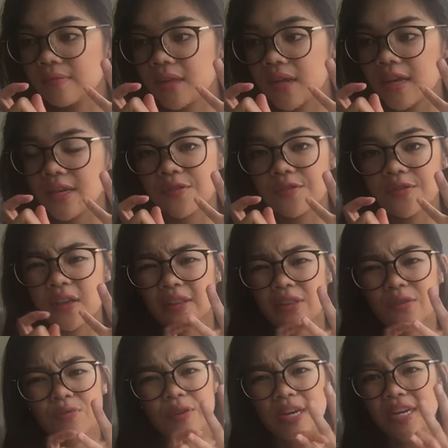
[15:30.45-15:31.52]
any of like
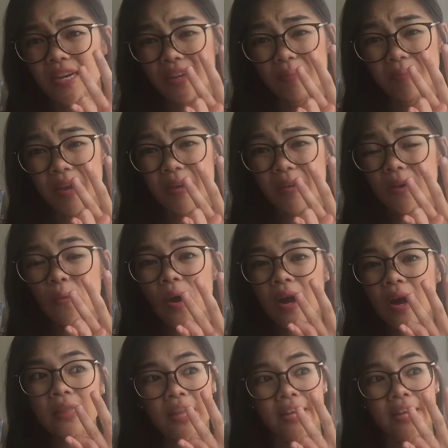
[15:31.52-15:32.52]
the reading and comparing one,